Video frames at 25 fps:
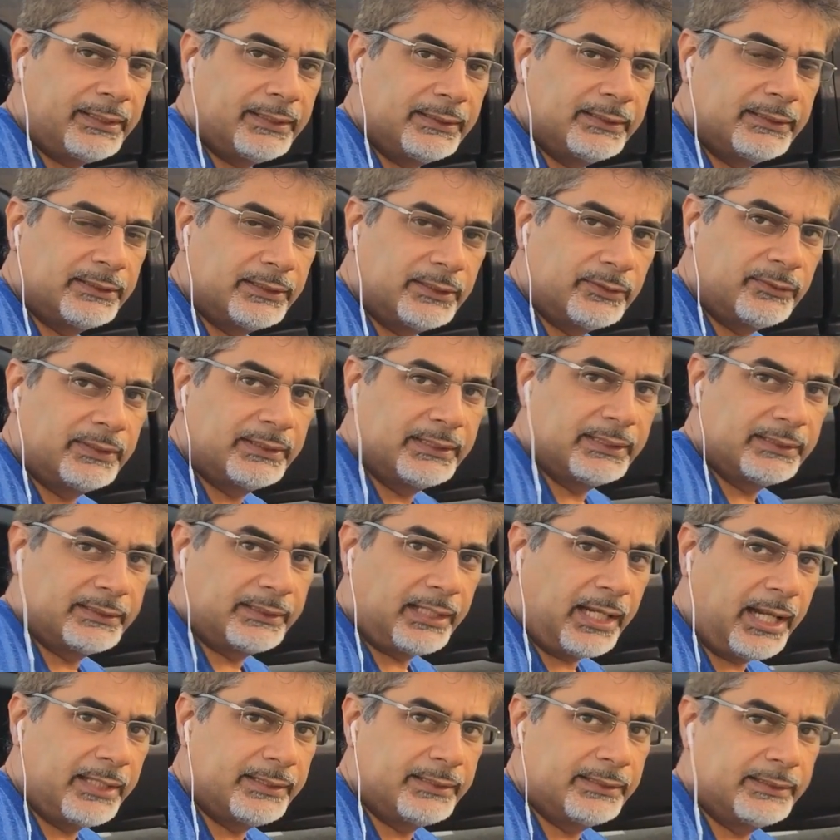considering the
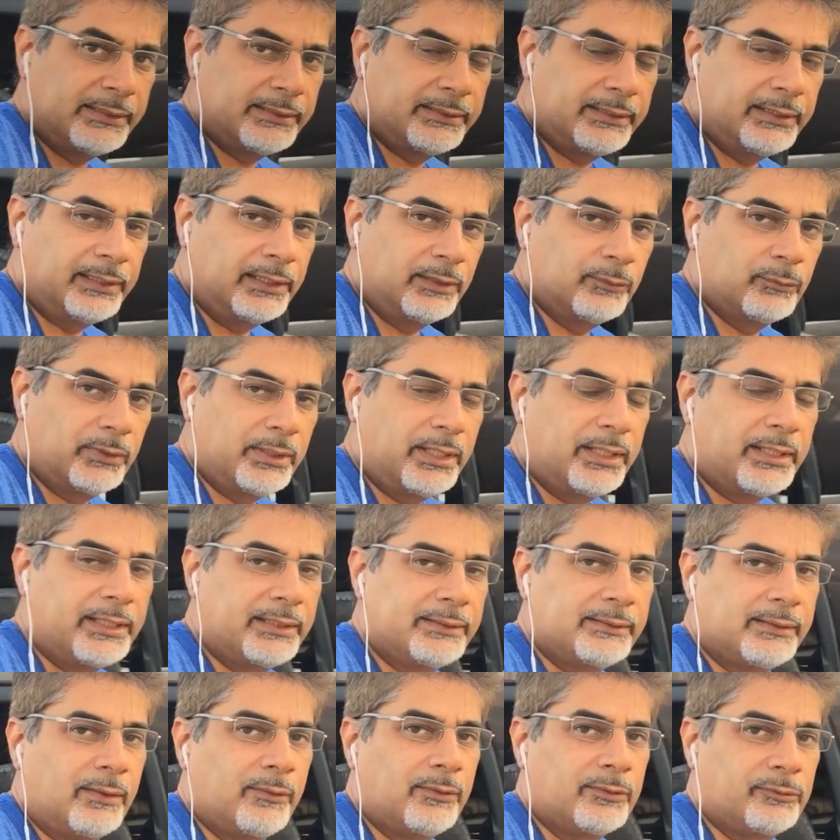size of this thing, and one of the
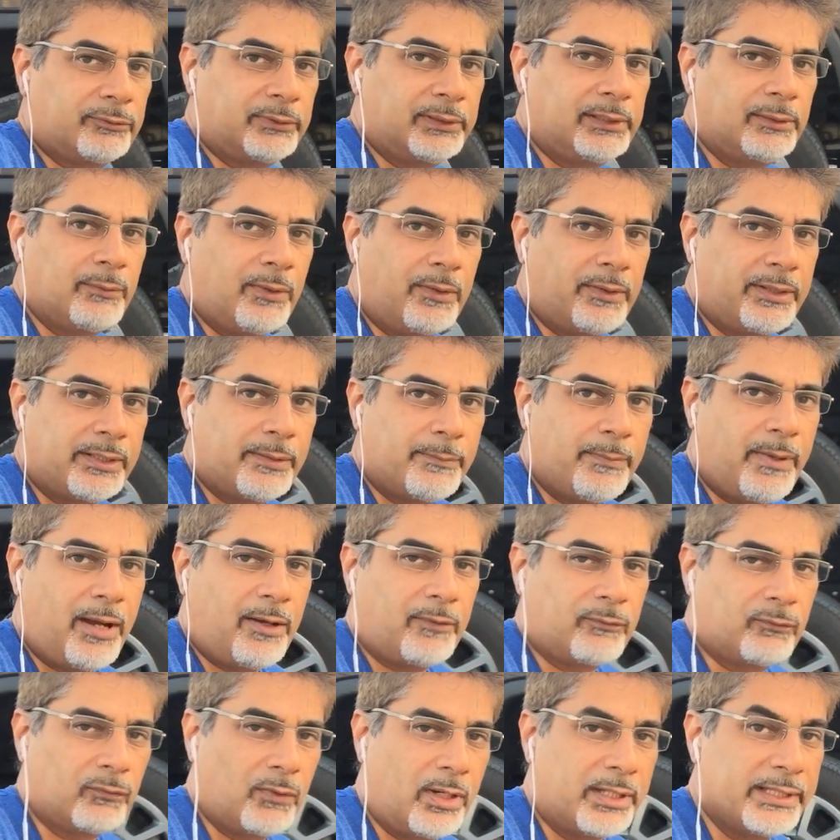things I was really worried
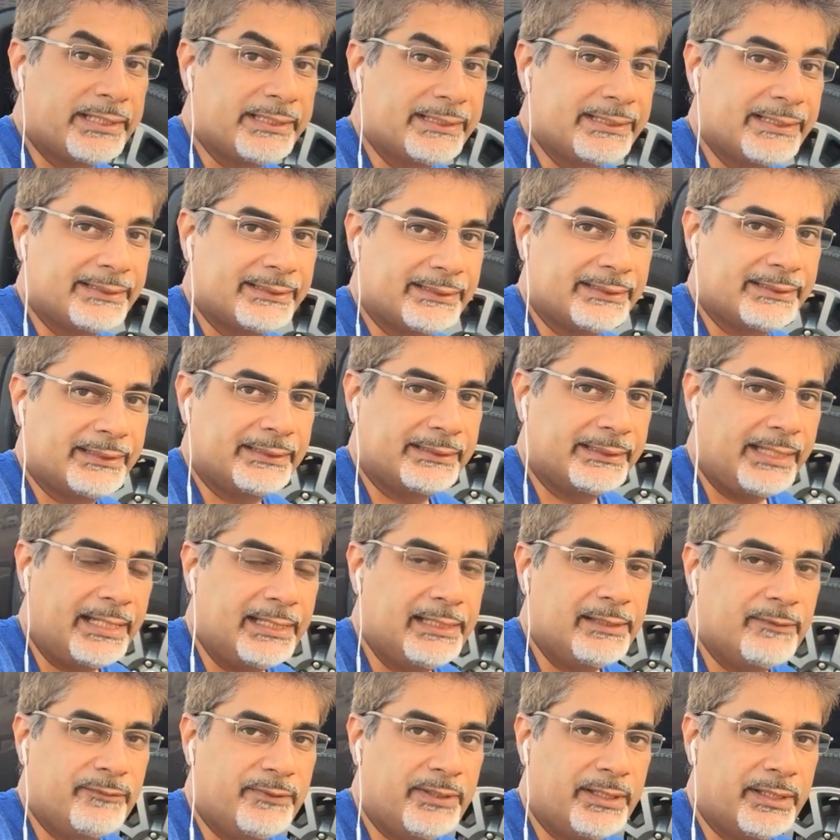about running this as a
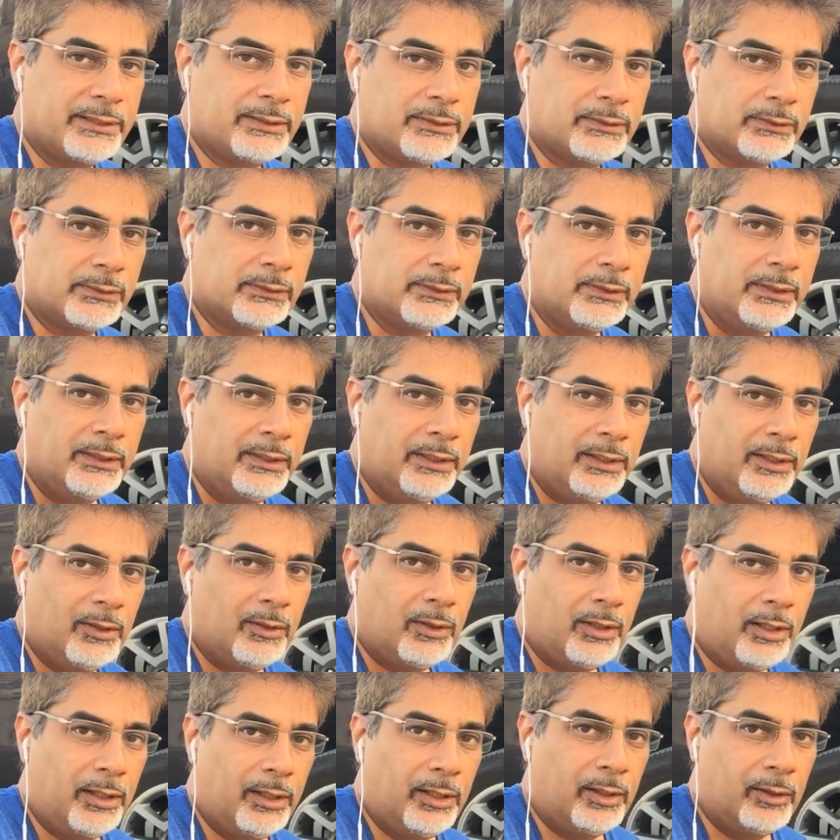daily vehicle
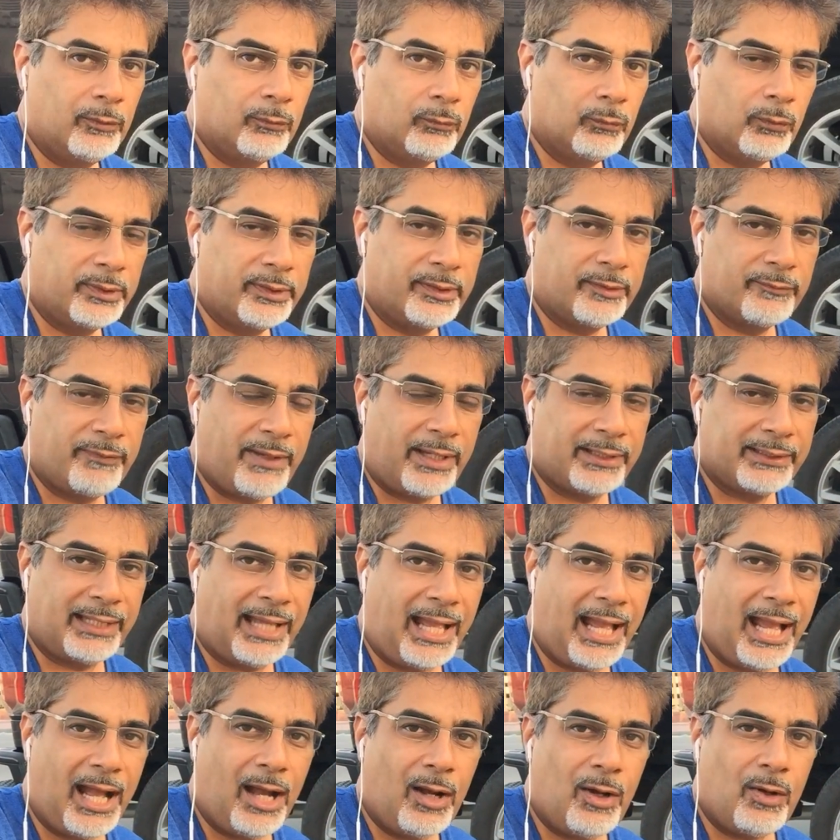was the fact that
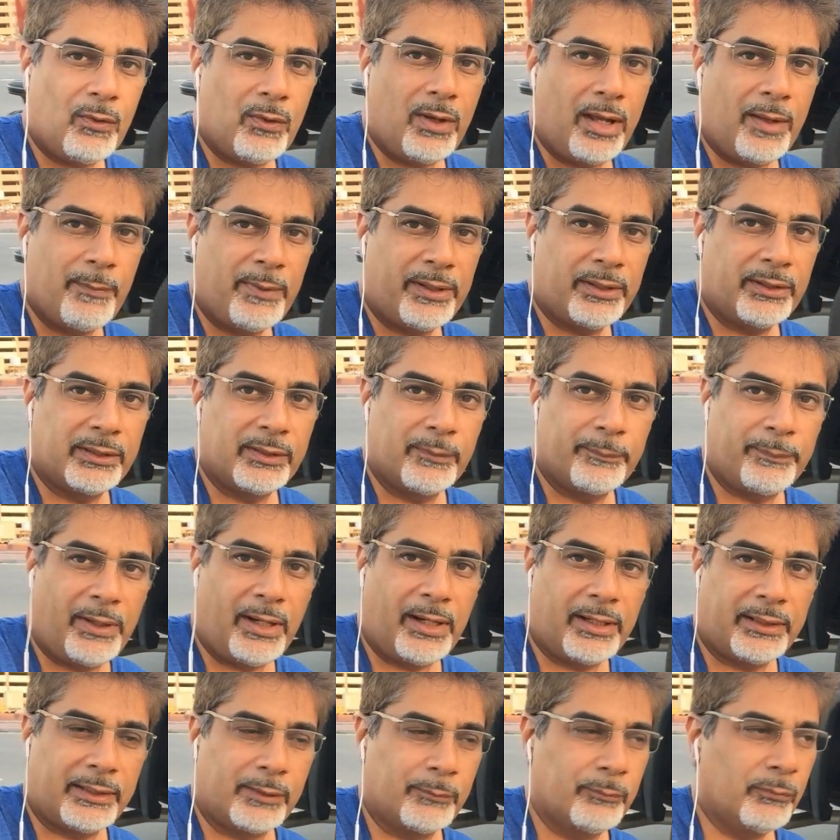how am I going to
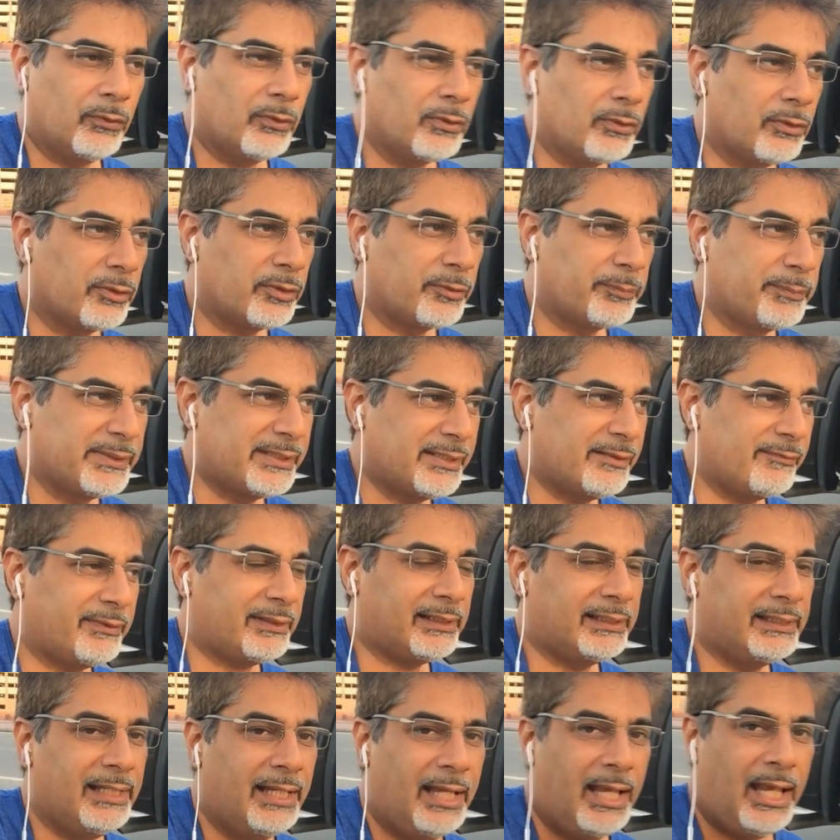park it, more
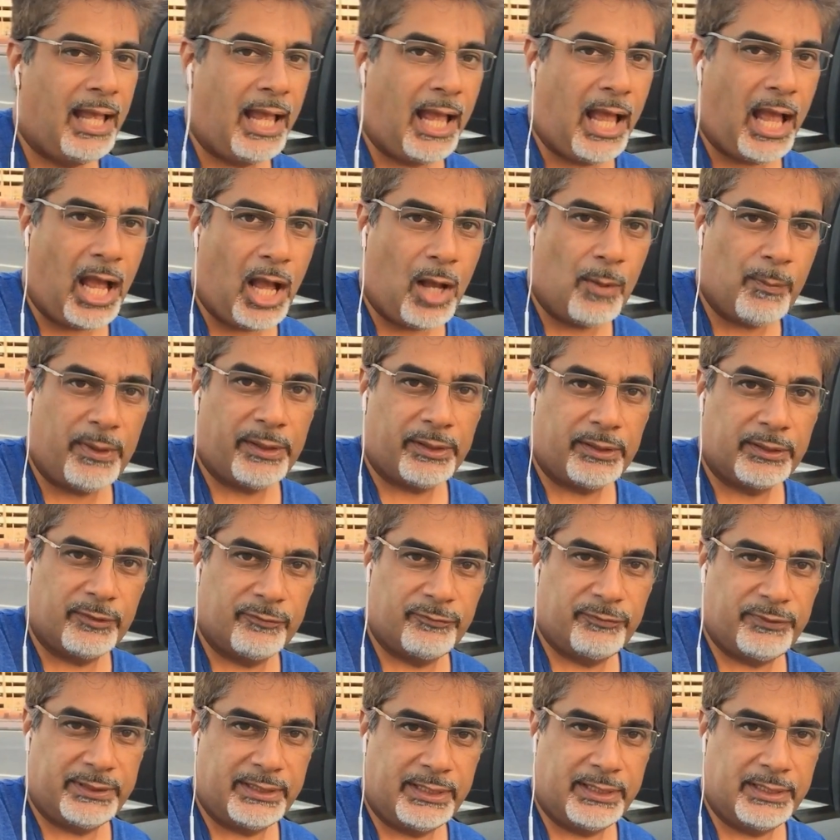specifically, how am I going to
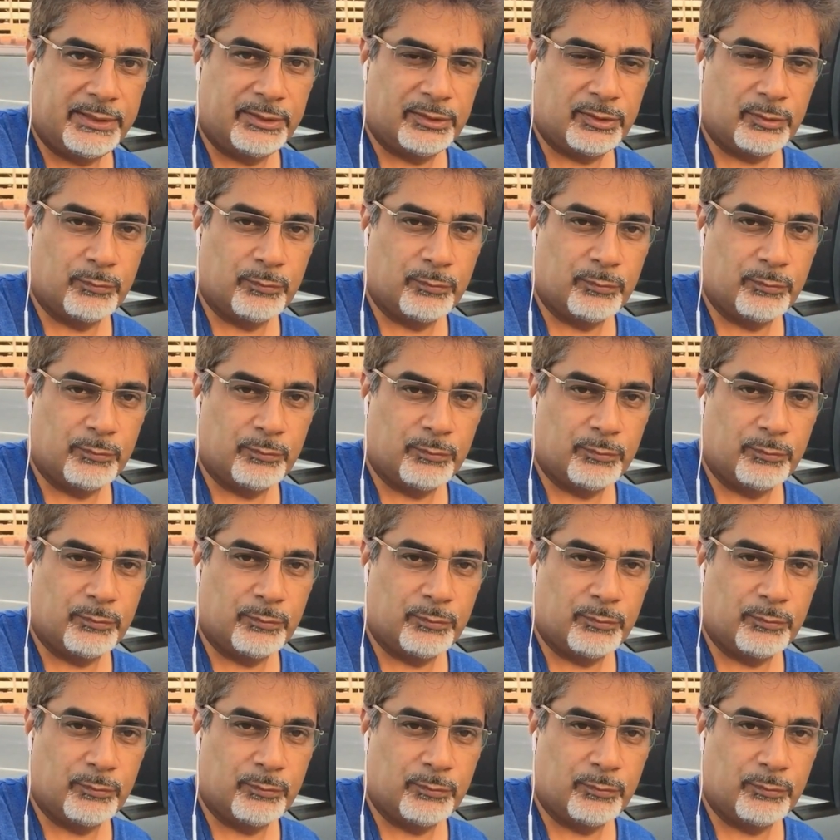fit it into